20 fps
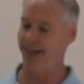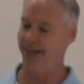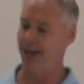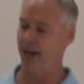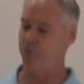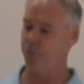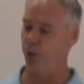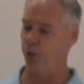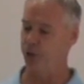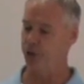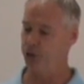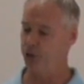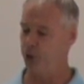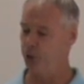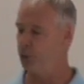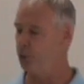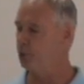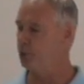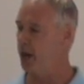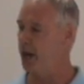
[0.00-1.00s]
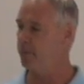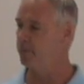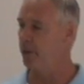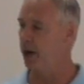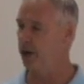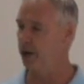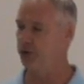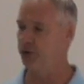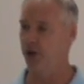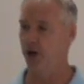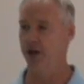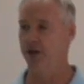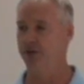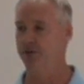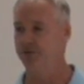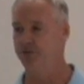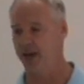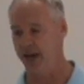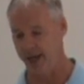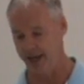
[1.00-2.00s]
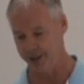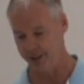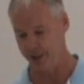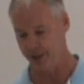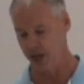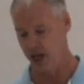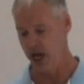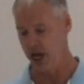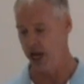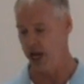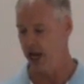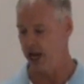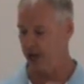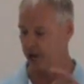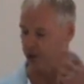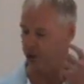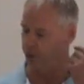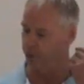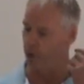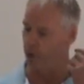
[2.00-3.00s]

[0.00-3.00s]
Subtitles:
ended up with two red marks on his face and a